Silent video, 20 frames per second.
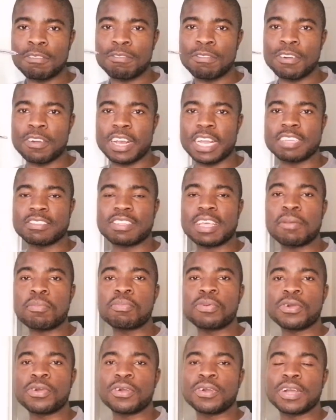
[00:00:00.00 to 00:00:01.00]
For
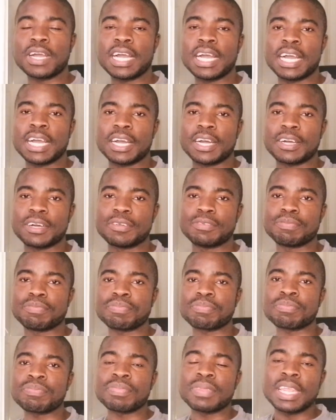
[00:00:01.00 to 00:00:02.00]
example,
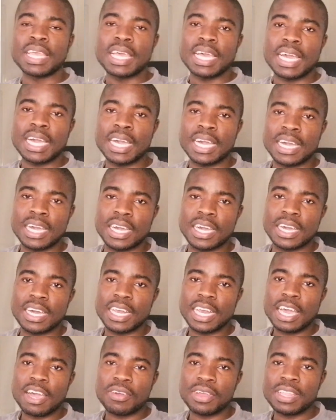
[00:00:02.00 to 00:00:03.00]

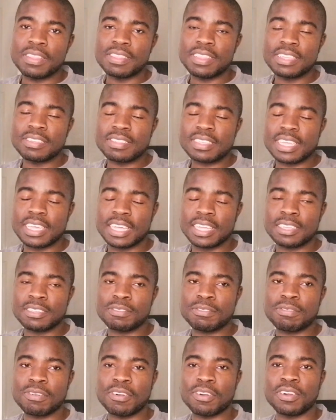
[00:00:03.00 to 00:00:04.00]
now in this
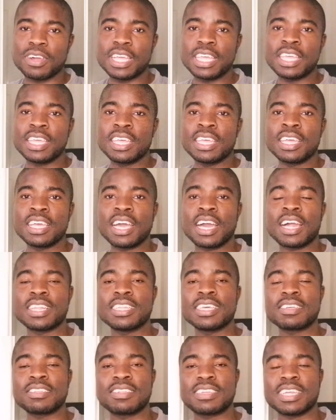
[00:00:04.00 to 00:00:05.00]
case for E,
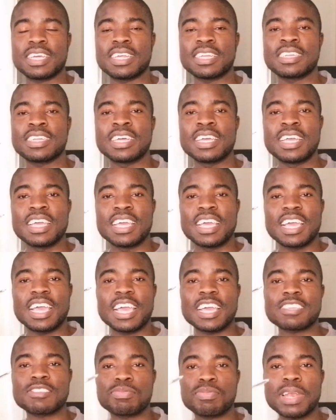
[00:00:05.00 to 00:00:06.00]
I'll just state
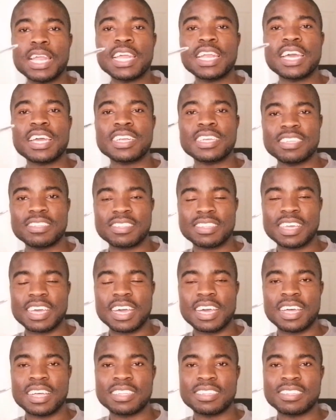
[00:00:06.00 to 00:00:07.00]
explain and
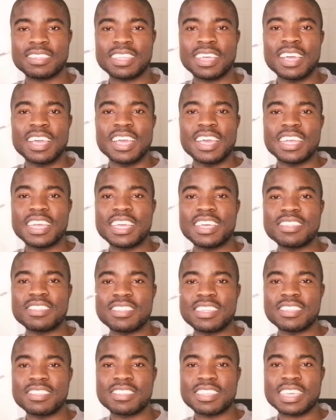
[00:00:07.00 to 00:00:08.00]
discuss
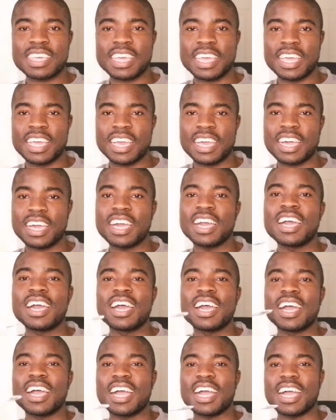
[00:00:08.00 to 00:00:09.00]
disease care
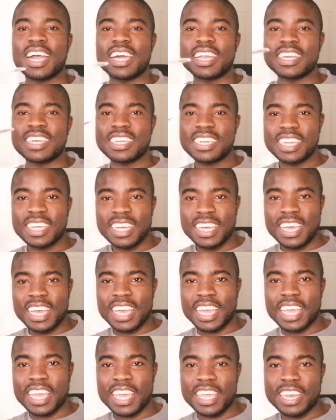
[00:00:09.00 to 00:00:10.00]
and
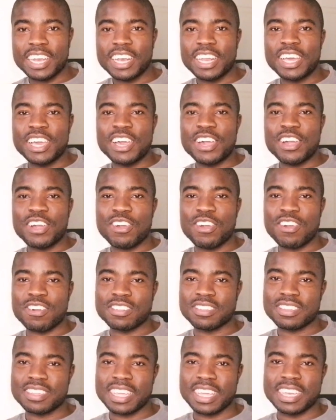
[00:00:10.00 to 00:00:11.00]
gain
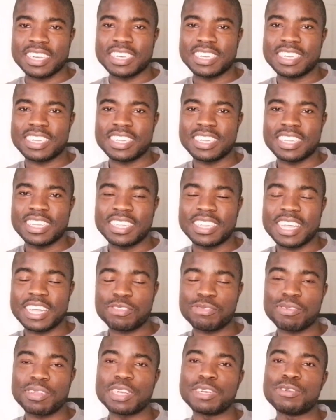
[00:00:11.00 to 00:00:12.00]
consent.
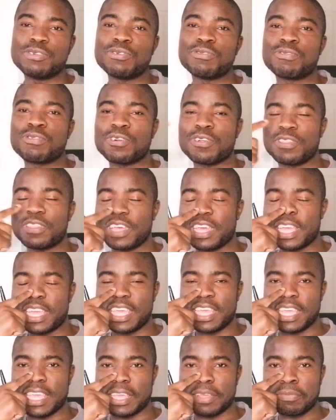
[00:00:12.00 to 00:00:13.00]
That will do for the
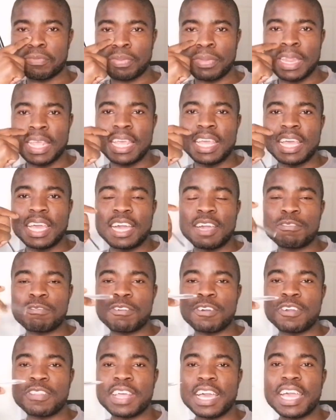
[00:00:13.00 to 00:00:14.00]
E.
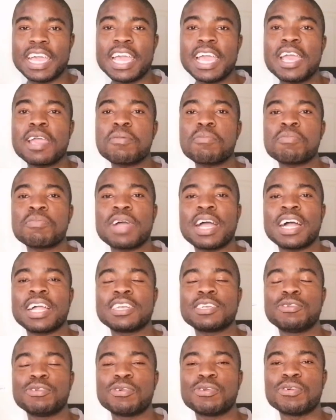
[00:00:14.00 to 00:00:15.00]
For the M,
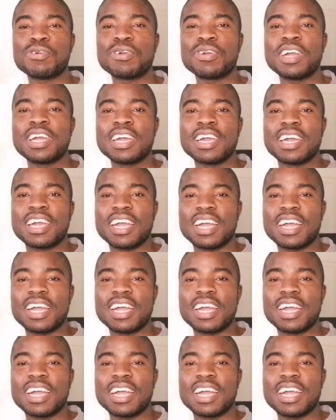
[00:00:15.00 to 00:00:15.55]
I'll do